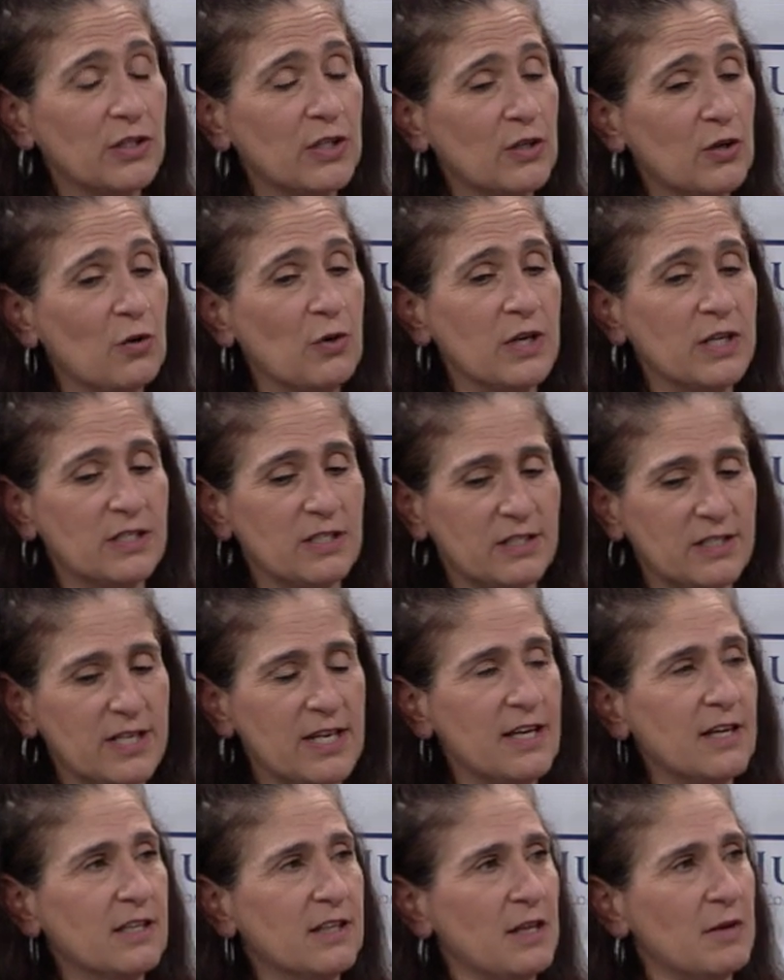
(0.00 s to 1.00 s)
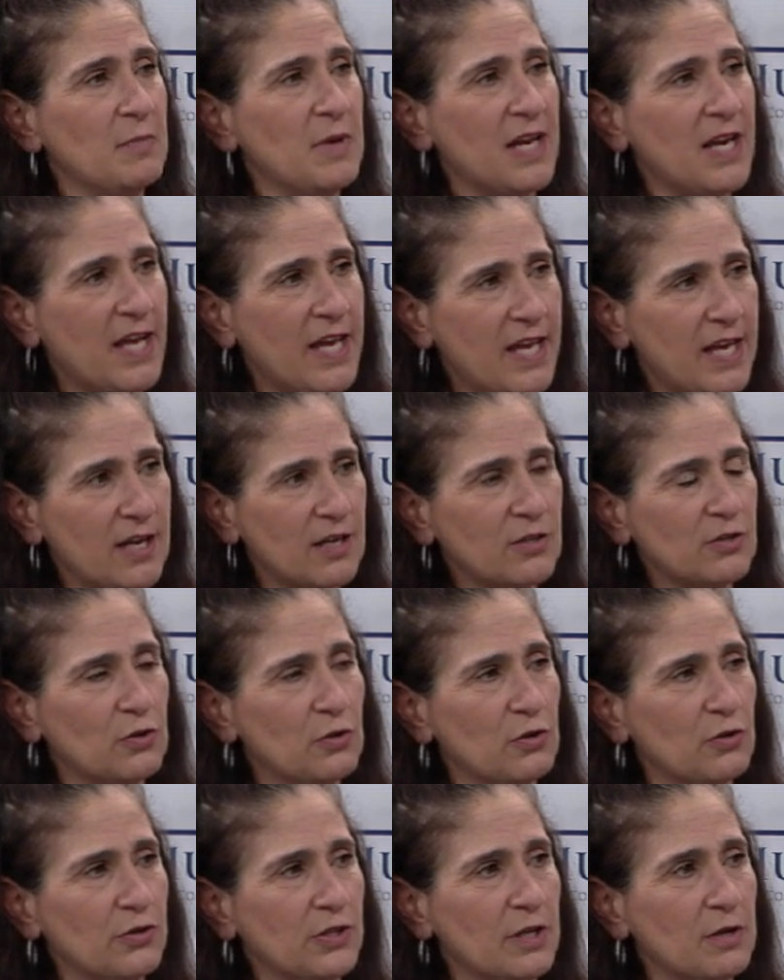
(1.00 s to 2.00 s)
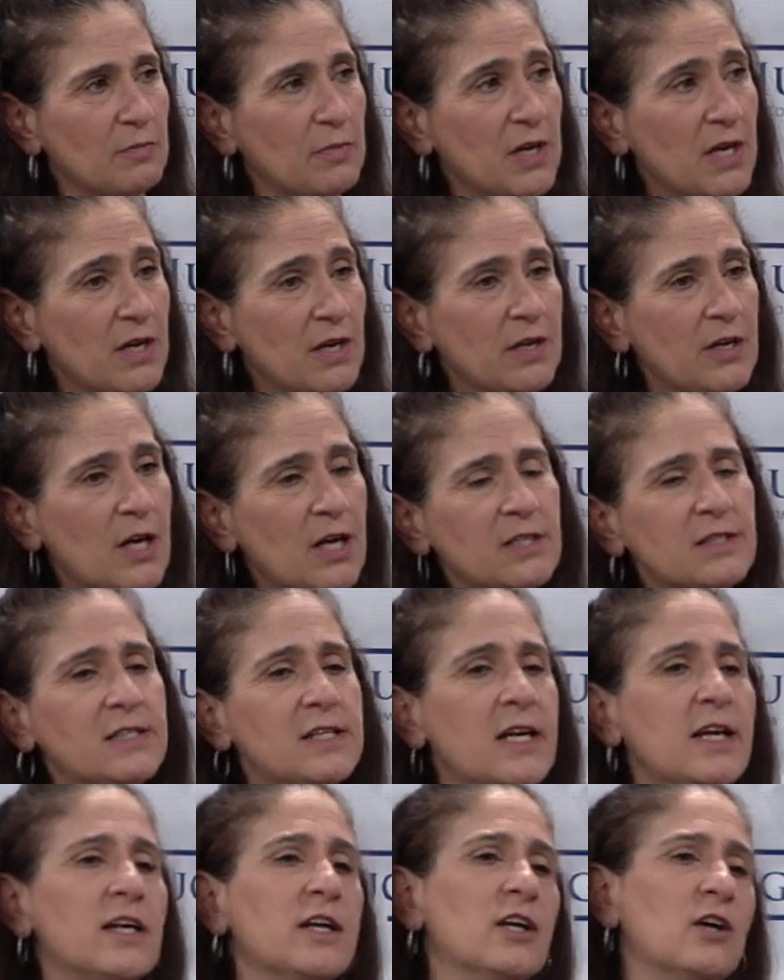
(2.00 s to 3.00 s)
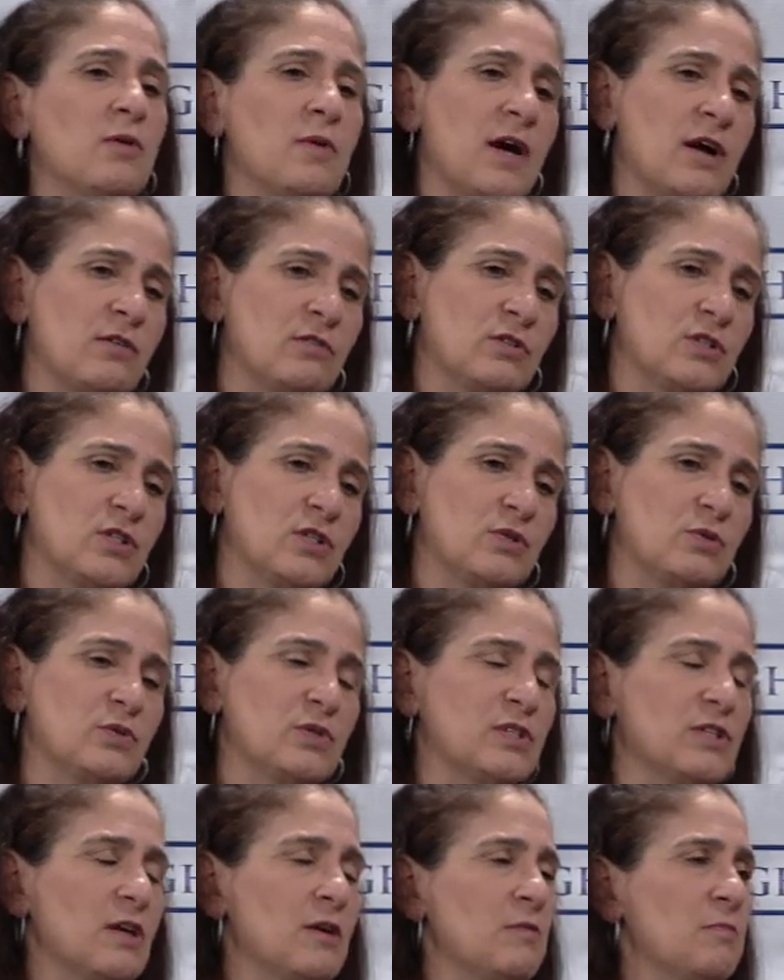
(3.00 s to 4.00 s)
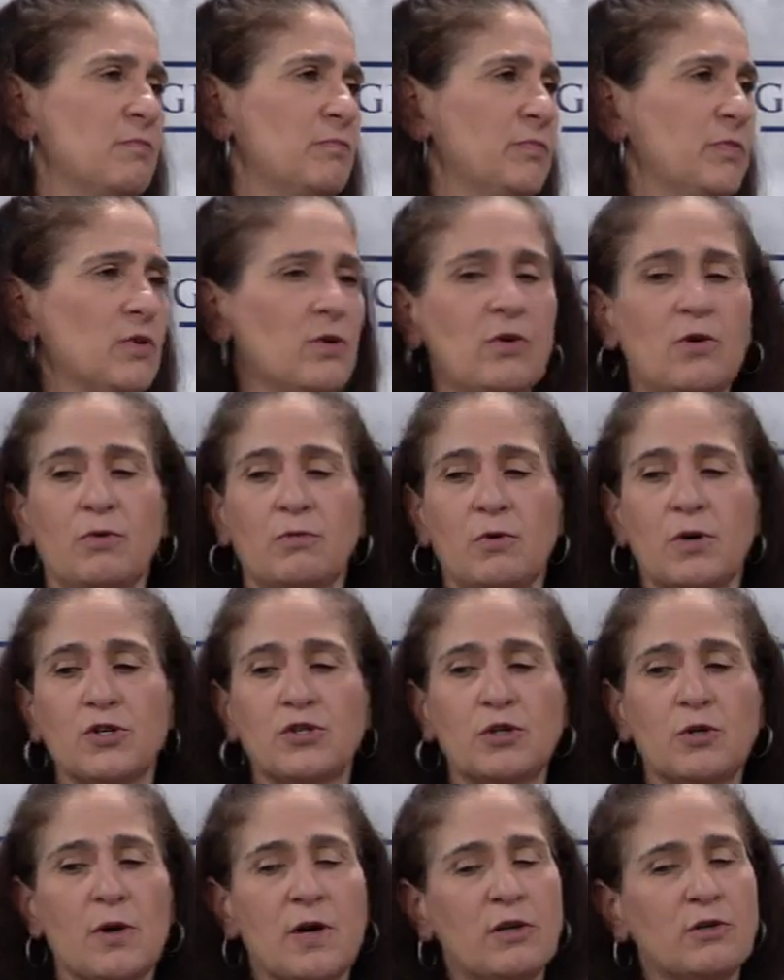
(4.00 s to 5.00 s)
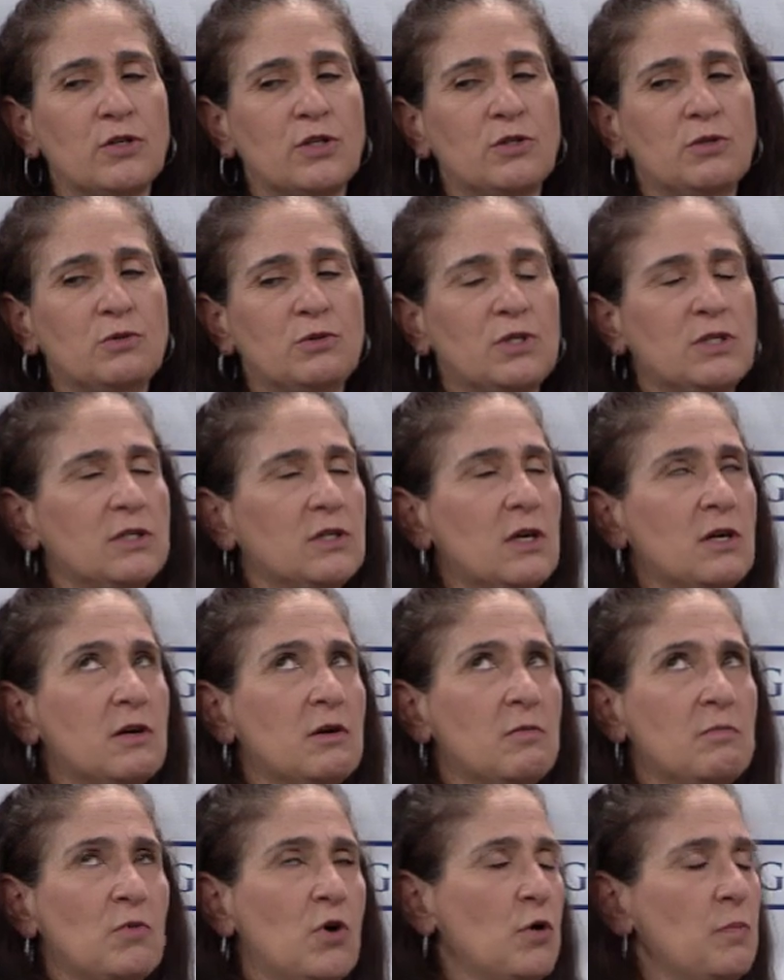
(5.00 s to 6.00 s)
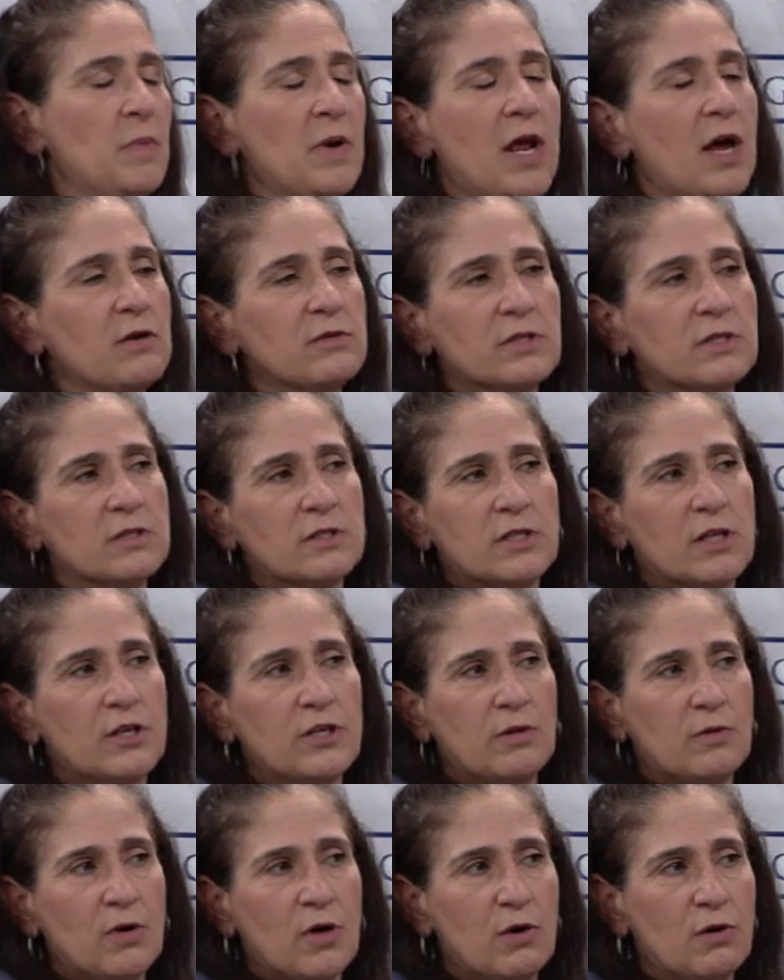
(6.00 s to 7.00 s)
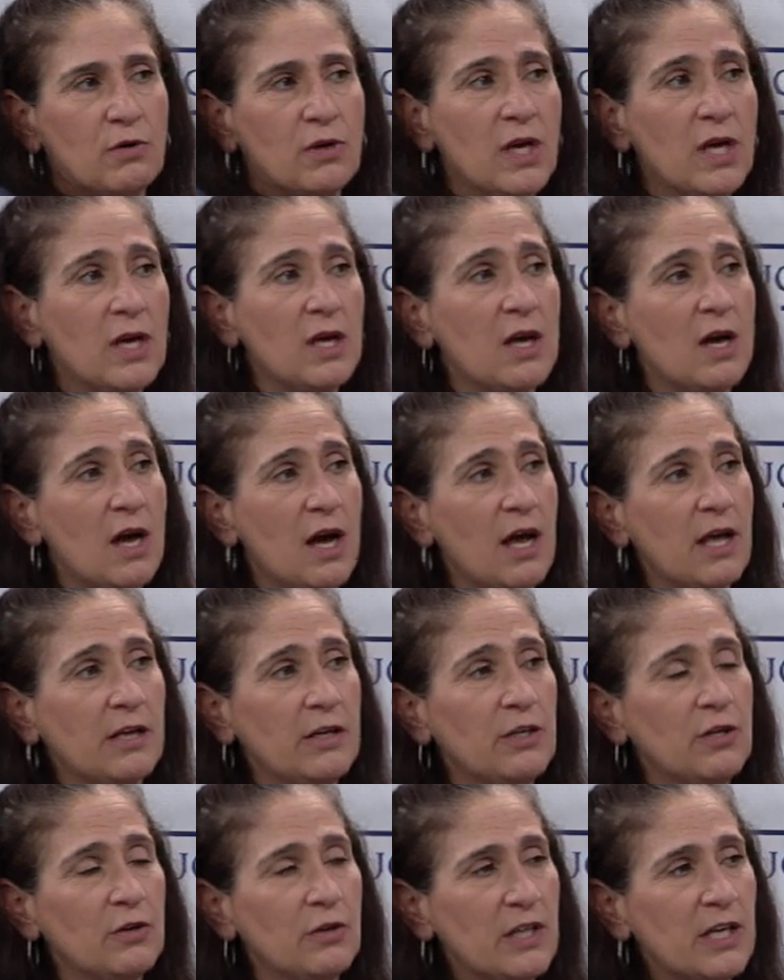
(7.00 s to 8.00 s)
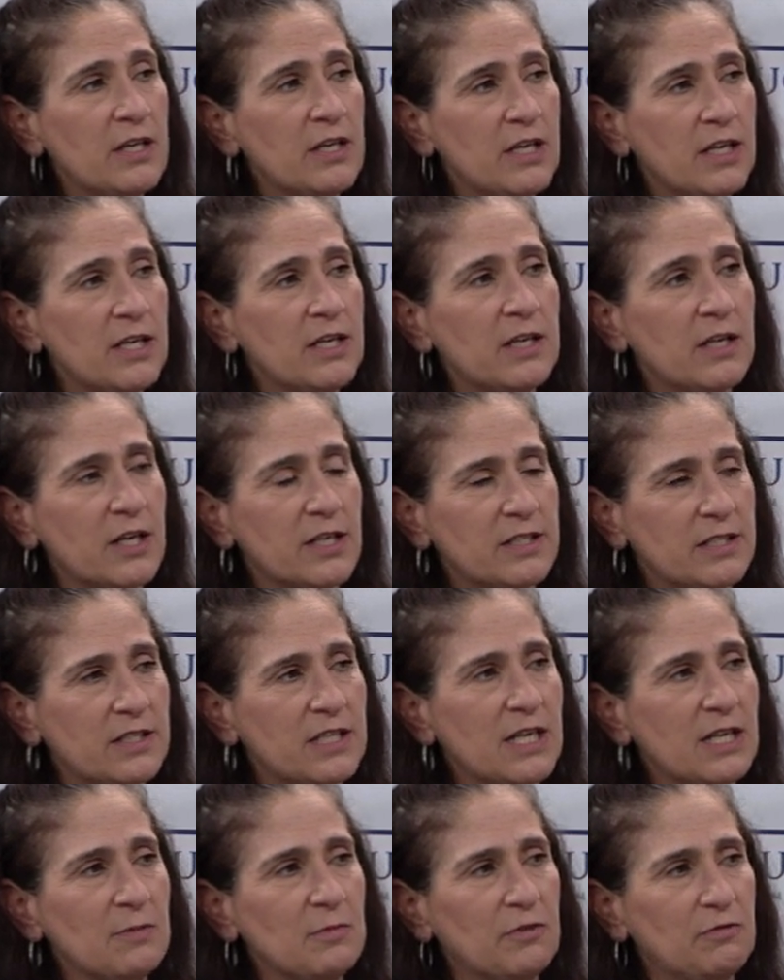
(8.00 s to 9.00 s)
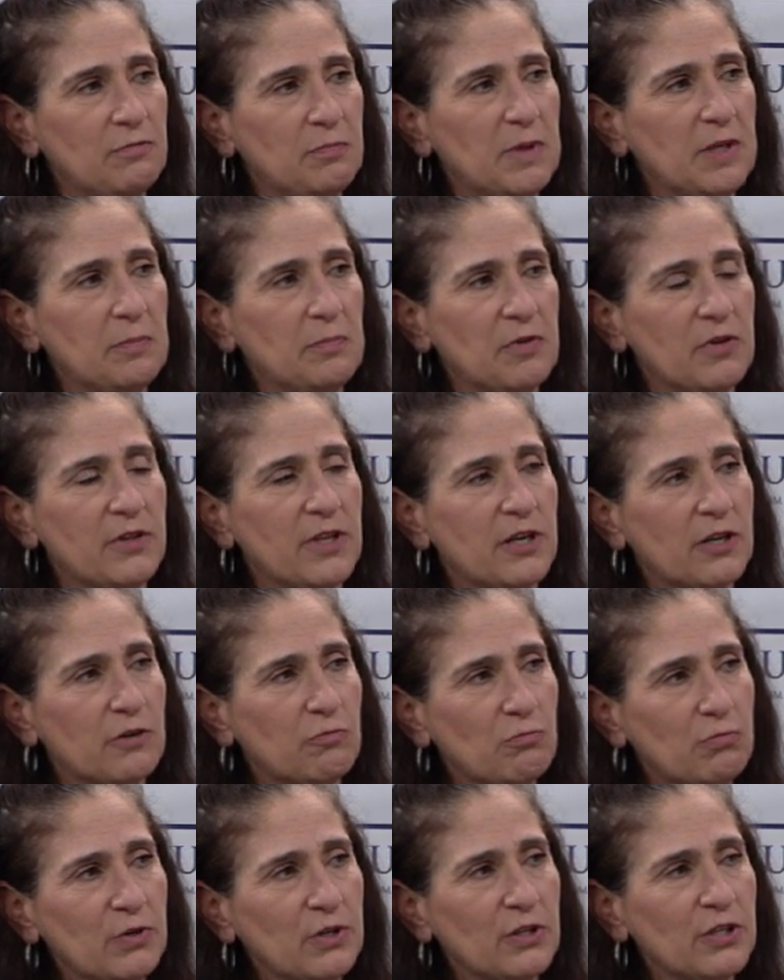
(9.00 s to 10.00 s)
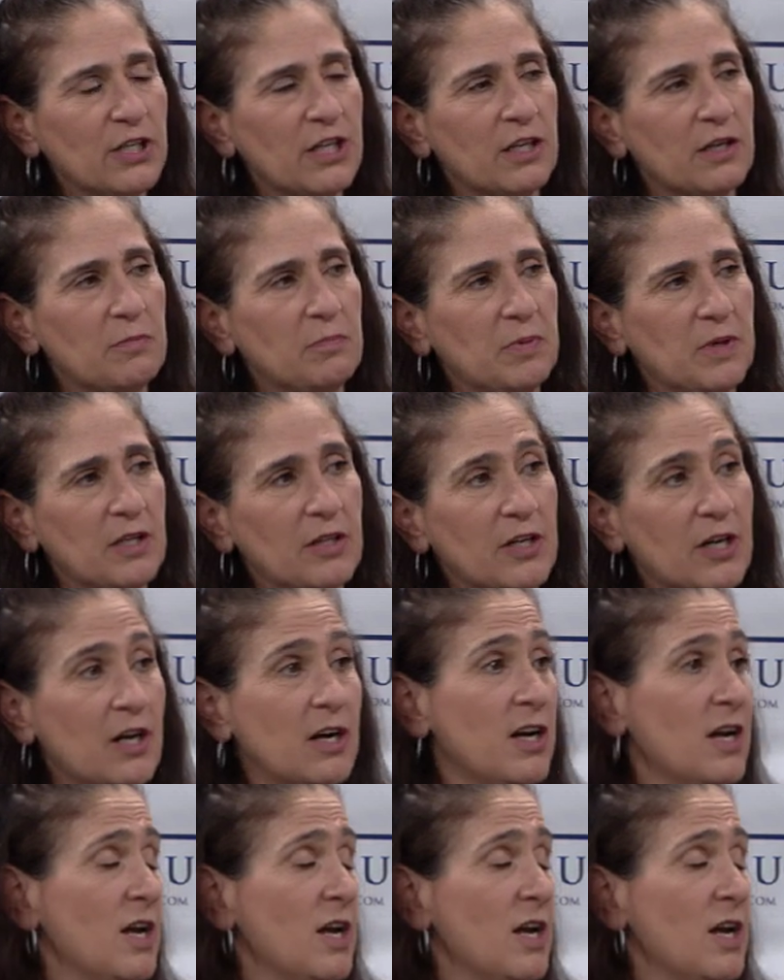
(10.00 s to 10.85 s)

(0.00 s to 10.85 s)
going to take them and handhold them. Not say, go out and do some, why don't you go out and do some open houses on your own? They need a team of people that are really going to be there.